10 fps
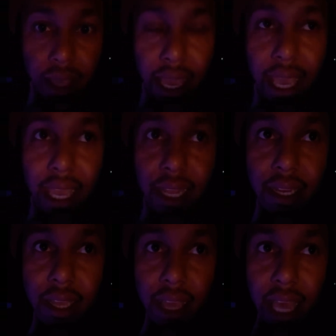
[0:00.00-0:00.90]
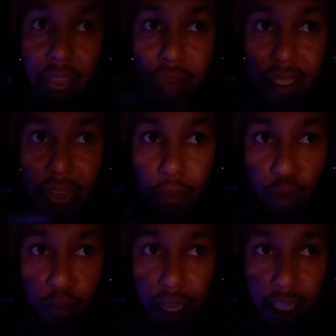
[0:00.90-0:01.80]
And every time
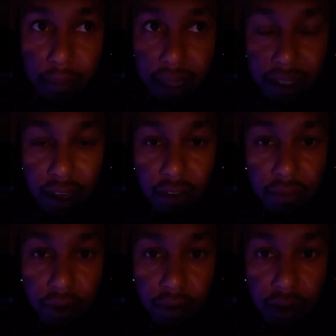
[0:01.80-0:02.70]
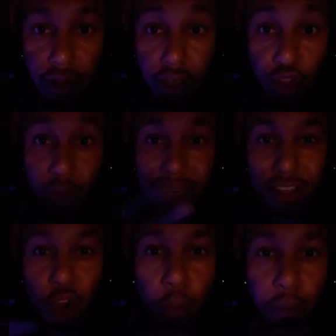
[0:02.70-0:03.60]
you picked up that cell phone, you had a
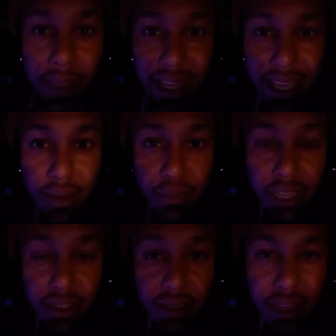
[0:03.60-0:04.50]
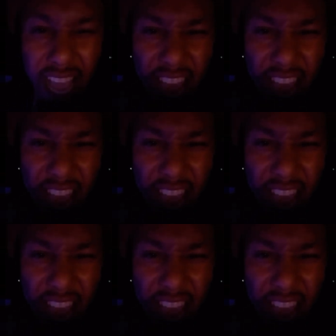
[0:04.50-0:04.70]
dopamine hit of pleasure.